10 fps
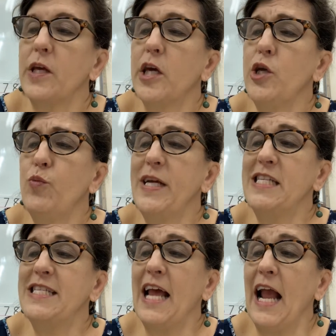Could we
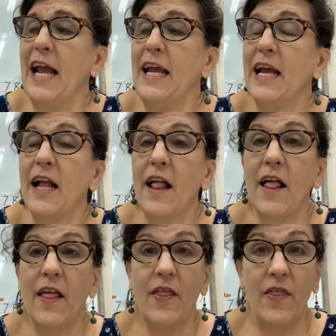say
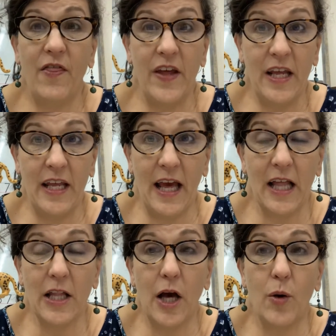the
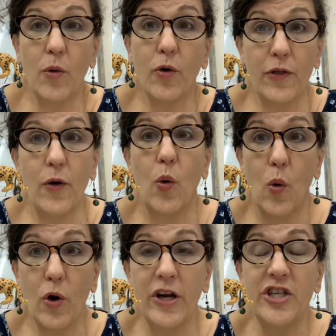yellow or the
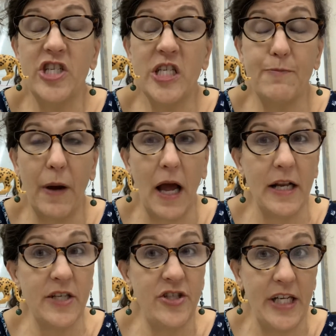orange
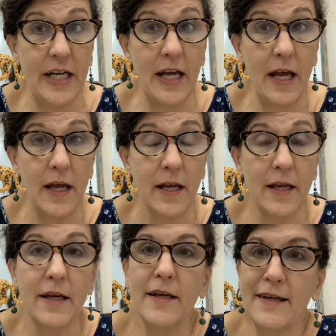spotted cheetah?
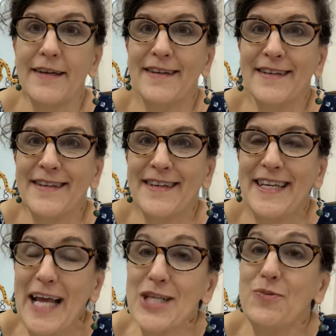
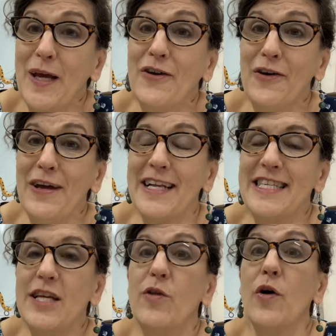Yes, we could.
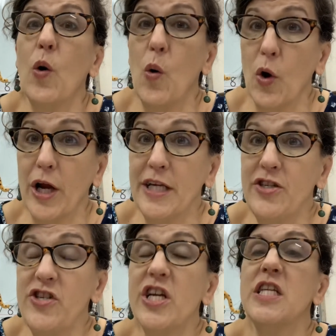So the
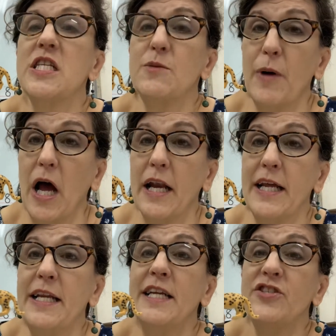orange
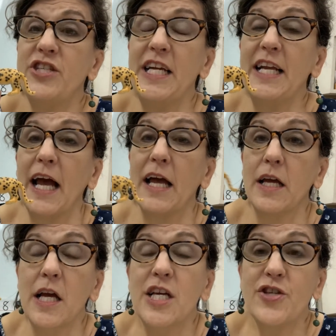spotted cheetah.
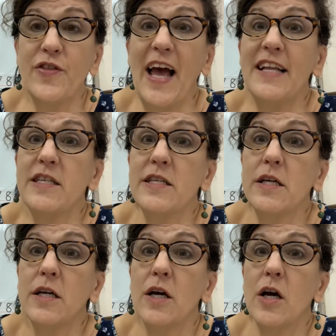So that's
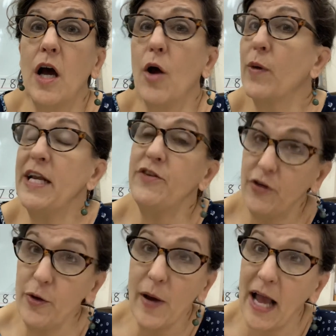already
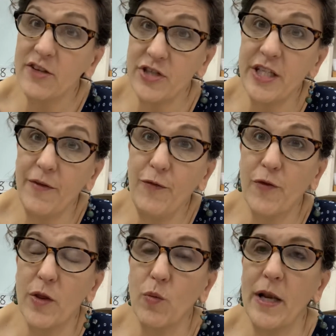two adjectives
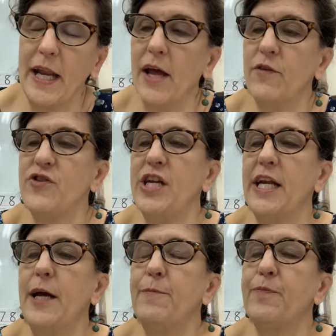for the one noun of
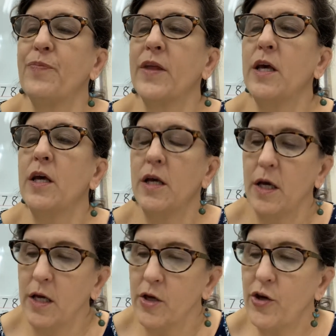cheetah.
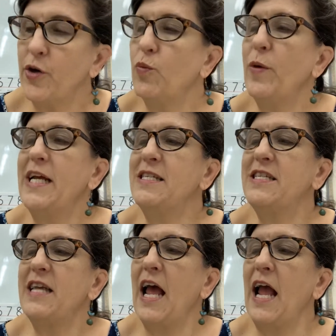Could we
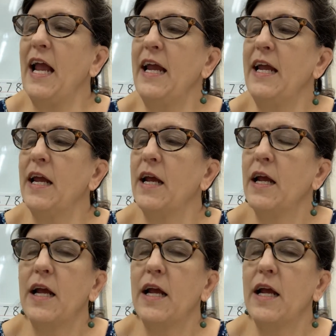say,